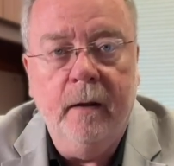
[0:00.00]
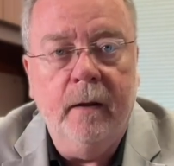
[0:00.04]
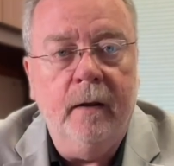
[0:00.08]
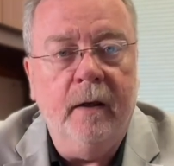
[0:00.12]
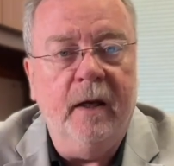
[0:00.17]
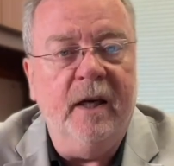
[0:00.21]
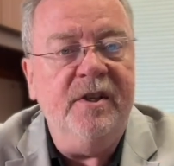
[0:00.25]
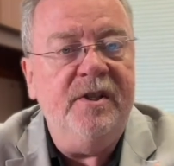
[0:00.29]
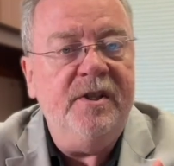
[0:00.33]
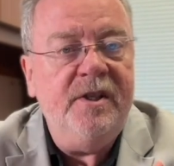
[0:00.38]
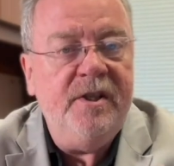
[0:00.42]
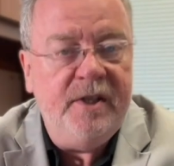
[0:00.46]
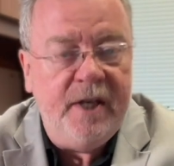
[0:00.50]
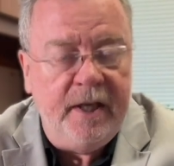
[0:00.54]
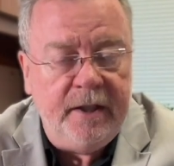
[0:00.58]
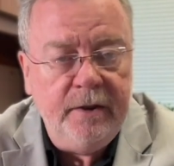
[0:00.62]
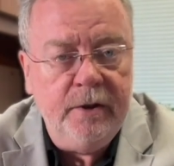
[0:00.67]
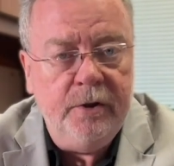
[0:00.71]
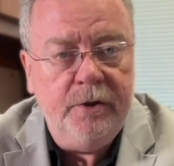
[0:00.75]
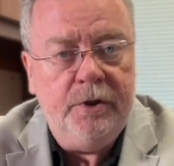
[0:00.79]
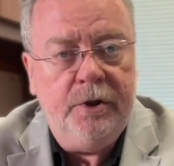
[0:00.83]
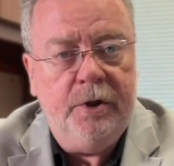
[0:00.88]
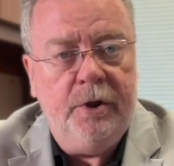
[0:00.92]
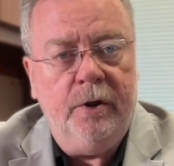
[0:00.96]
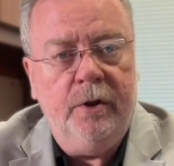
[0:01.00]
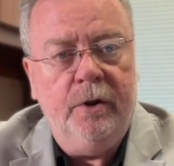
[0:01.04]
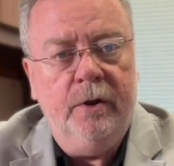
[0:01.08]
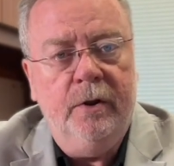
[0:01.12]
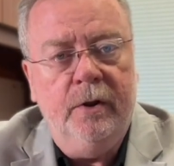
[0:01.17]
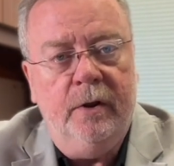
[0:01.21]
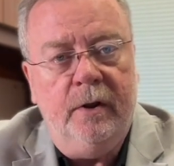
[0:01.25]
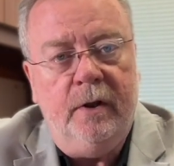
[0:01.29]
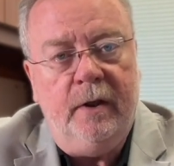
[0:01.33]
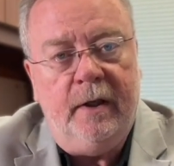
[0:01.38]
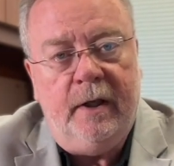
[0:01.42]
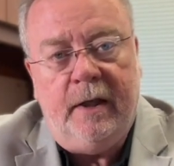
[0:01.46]
a signature,
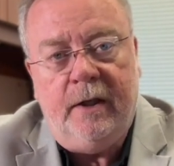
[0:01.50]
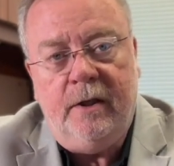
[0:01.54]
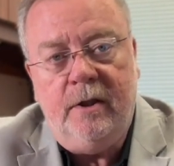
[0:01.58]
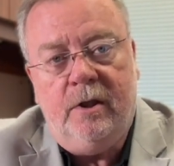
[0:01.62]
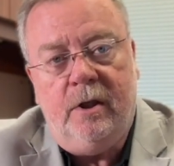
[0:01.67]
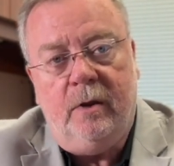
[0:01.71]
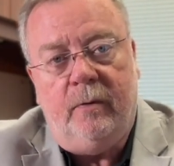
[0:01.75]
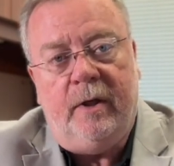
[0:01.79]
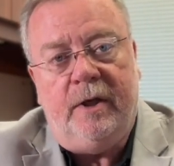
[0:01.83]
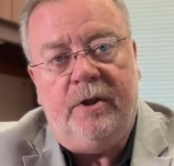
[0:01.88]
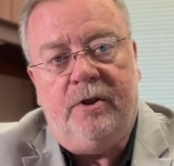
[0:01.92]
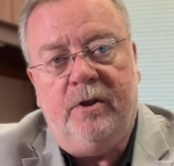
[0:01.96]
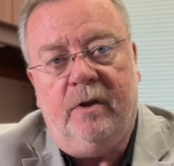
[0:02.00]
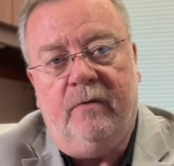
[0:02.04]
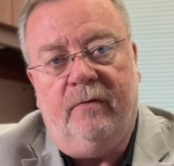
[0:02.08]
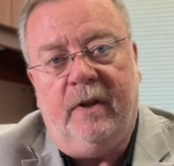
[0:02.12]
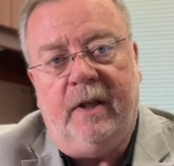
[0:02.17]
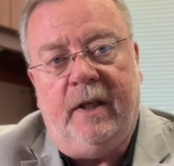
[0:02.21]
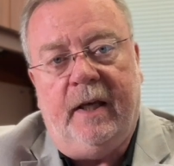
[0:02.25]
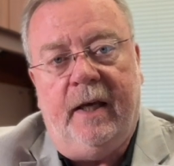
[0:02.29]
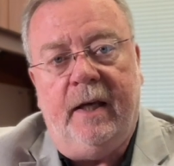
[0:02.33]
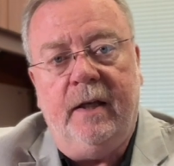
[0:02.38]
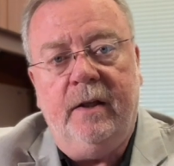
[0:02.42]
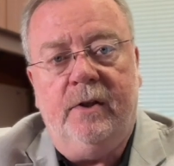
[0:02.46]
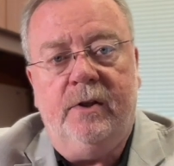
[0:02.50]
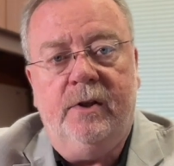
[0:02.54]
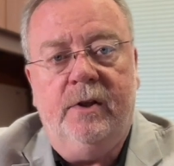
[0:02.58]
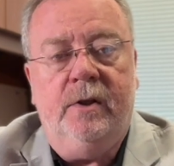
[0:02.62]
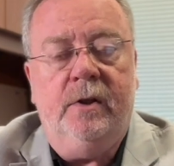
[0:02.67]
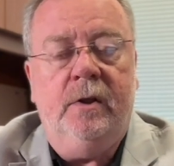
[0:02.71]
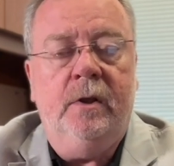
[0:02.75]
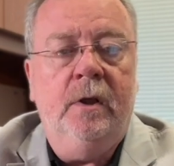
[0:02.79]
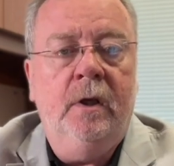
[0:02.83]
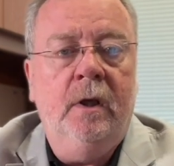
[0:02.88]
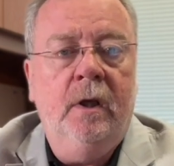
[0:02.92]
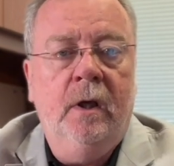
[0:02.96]
into each of the
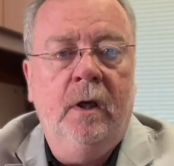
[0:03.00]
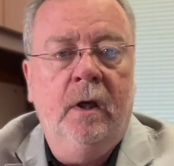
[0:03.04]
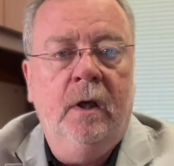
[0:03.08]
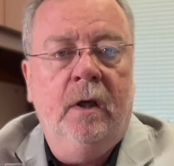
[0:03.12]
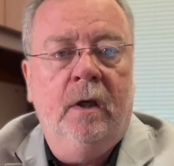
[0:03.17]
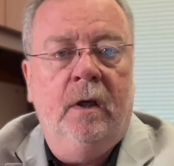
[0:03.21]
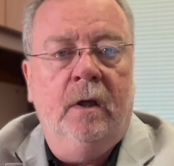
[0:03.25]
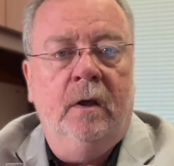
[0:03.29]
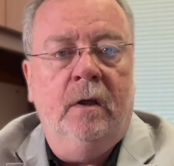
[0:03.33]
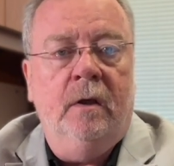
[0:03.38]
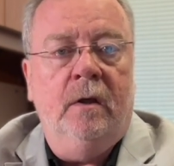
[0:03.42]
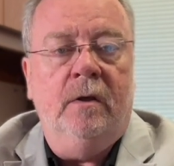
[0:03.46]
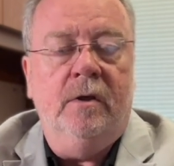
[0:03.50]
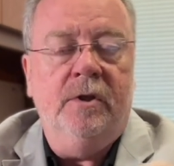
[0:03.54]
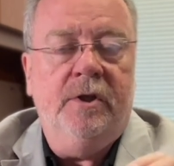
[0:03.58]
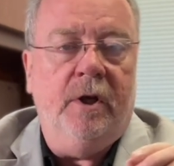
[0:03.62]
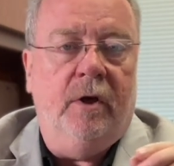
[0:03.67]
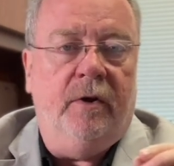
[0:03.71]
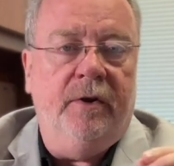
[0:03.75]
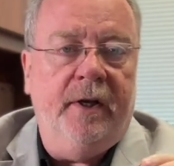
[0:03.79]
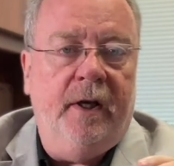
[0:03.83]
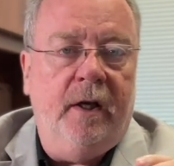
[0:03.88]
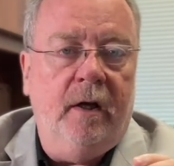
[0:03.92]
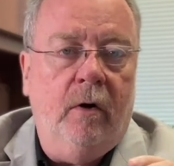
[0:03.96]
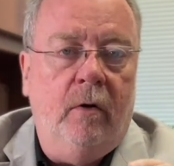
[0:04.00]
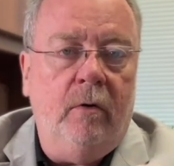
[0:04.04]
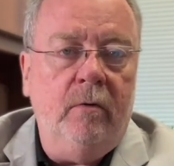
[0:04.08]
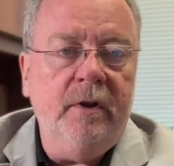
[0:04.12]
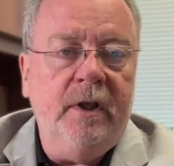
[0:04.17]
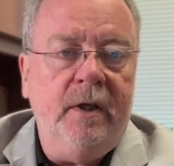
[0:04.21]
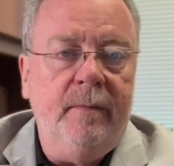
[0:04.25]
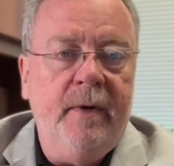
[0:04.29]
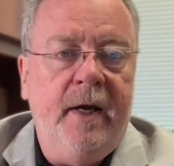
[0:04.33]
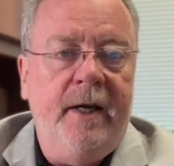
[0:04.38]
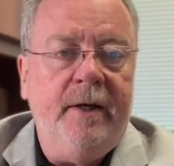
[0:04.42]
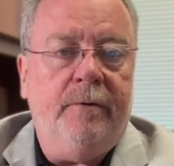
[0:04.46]
inks so that
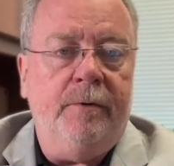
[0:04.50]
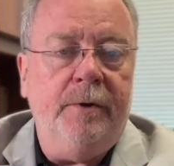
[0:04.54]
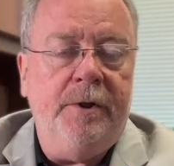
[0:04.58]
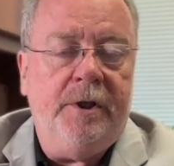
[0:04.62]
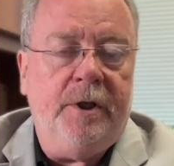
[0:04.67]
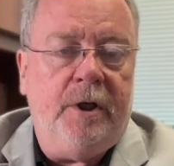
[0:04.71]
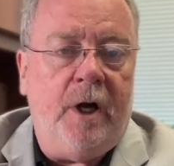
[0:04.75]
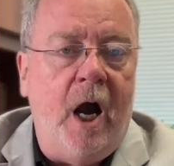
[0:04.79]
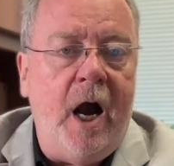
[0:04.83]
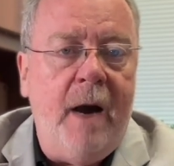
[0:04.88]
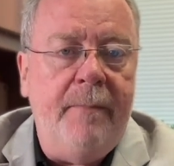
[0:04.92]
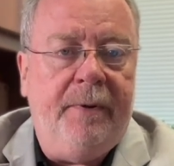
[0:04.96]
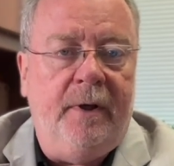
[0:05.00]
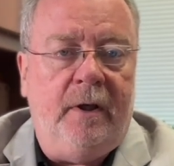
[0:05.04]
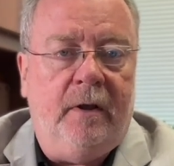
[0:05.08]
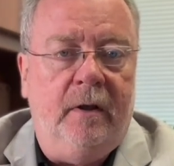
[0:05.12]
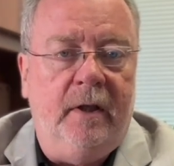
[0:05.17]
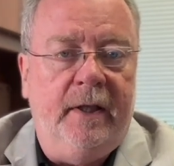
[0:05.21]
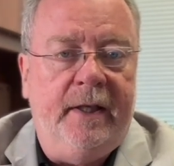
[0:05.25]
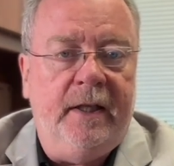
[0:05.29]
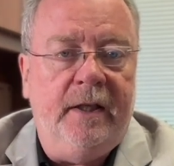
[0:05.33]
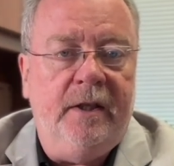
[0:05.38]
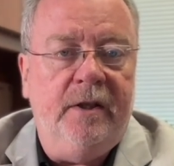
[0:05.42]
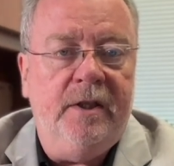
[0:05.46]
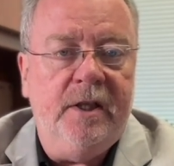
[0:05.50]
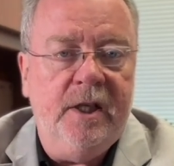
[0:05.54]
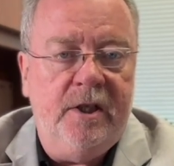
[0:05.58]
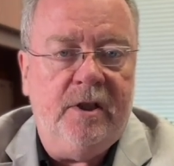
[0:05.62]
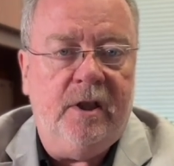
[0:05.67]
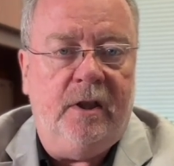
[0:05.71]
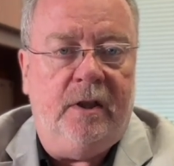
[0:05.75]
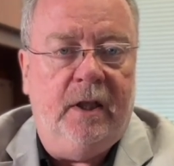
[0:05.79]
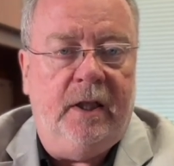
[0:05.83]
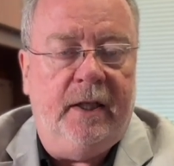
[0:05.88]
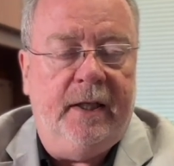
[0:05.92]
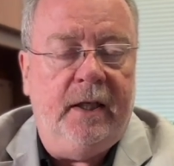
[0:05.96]
only microscopically and
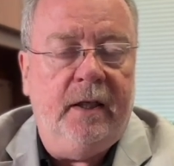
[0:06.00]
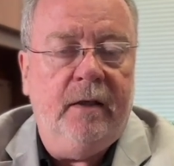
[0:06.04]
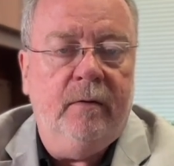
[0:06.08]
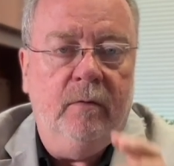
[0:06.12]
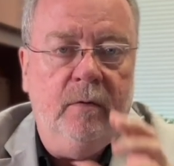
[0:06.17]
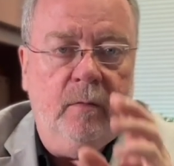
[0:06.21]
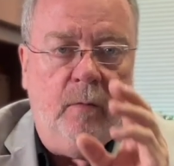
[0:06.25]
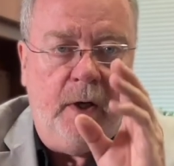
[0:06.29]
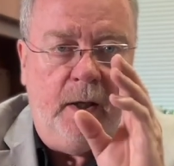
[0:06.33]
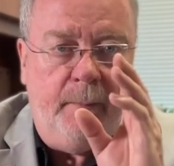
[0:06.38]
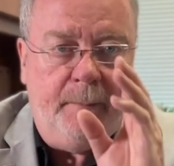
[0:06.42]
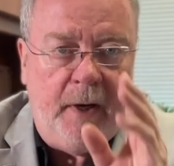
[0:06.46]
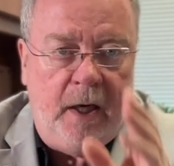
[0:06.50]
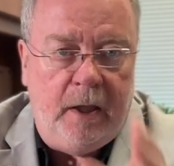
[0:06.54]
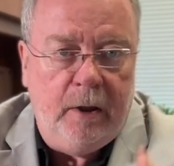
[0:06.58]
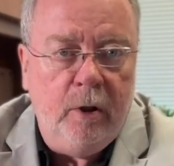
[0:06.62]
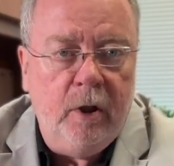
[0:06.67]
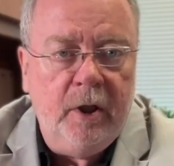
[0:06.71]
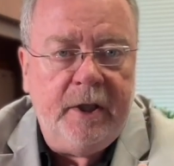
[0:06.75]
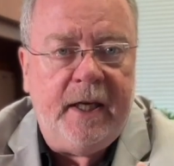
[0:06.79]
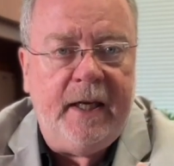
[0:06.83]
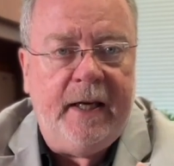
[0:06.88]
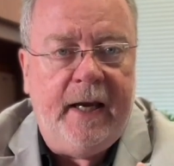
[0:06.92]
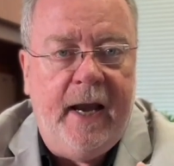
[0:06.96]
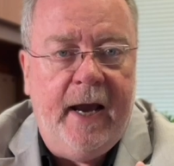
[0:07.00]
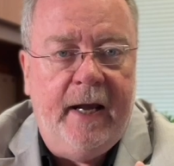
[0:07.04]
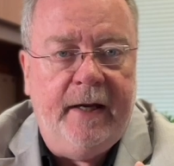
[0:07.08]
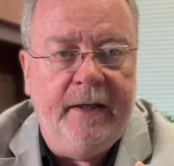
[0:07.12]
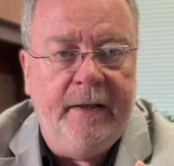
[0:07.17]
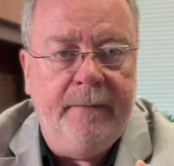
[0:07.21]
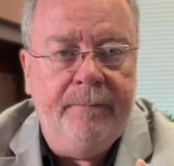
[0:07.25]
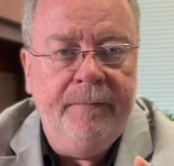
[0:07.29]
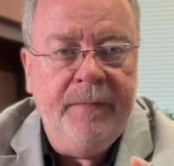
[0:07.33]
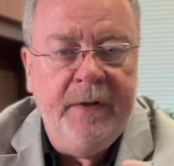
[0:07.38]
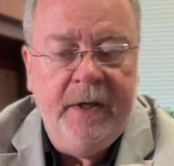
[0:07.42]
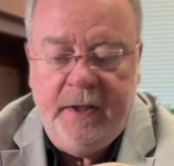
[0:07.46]
digitally, by looking at
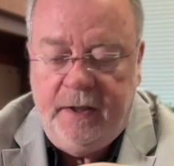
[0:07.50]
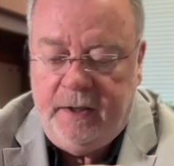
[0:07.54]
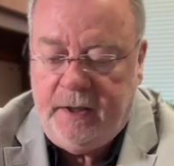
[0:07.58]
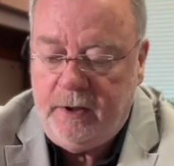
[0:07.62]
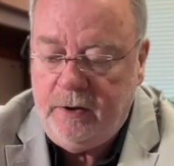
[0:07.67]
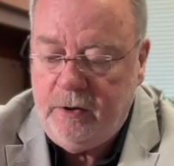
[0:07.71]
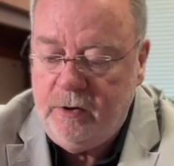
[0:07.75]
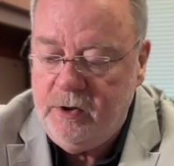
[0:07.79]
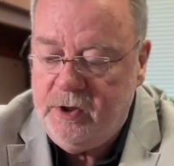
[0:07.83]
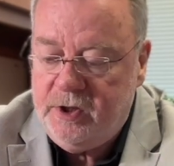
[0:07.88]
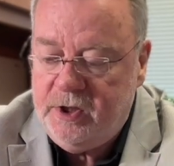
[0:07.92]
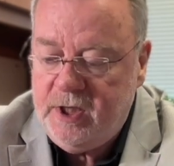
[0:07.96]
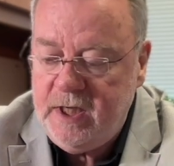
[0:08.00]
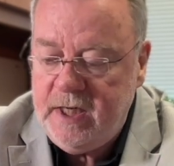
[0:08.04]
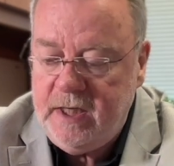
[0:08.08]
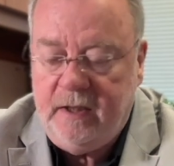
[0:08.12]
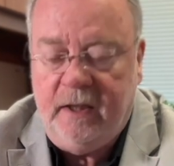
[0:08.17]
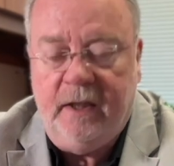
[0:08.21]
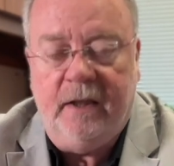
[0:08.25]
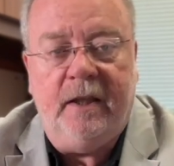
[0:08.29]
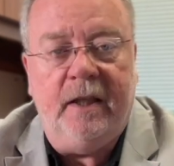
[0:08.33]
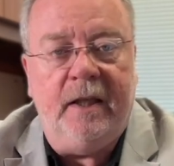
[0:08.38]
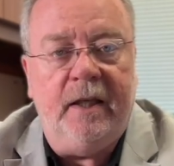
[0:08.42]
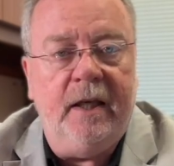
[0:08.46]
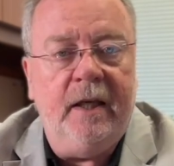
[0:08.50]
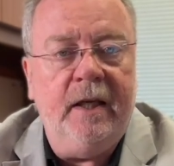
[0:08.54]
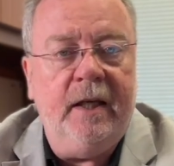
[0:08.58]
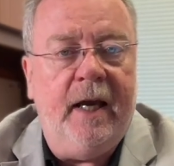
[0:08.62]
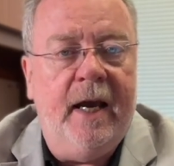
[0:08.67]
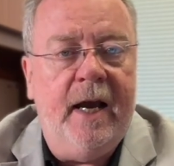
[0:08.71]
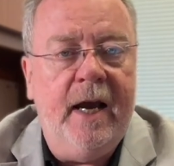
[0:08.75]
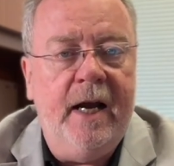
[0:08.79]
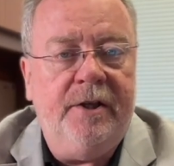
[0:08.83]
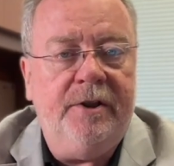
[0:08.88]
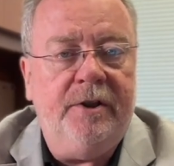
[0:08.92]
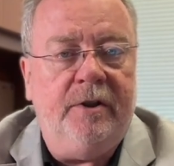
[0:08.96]
it, can you see that the ink
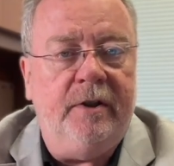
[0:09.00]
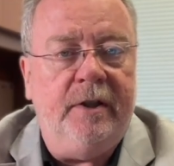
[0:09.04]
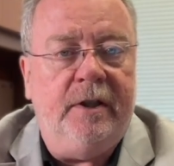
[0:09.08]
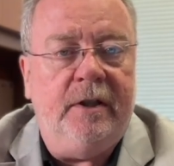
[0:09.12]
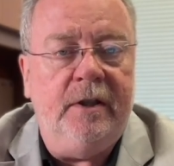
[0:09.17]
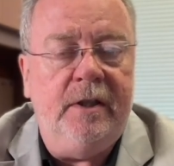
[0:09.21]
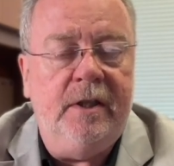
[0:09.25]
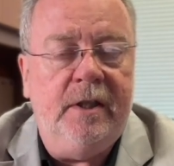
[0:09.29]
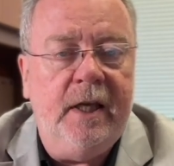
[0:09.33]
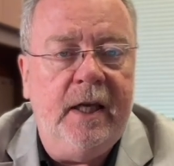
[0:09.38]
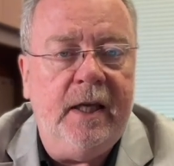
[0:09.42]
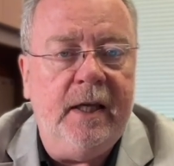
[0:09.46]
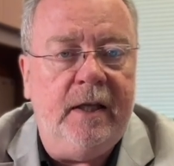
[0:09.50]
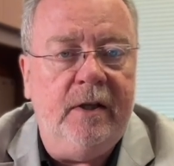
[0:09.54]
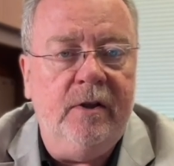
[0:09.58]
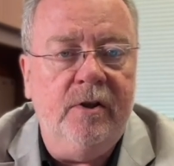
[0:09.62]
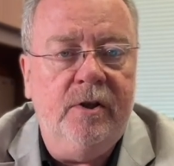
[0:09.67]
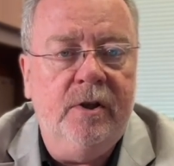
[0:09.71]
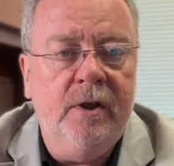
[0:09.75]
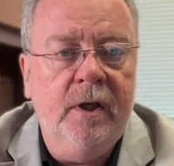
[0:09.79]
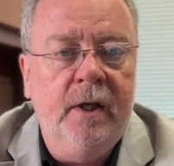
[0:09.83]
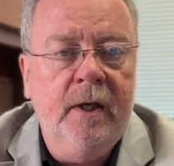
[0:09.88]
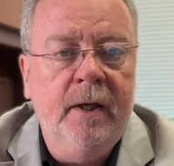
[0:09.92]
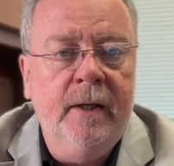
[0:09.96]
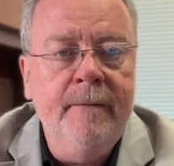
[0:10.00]
actually contains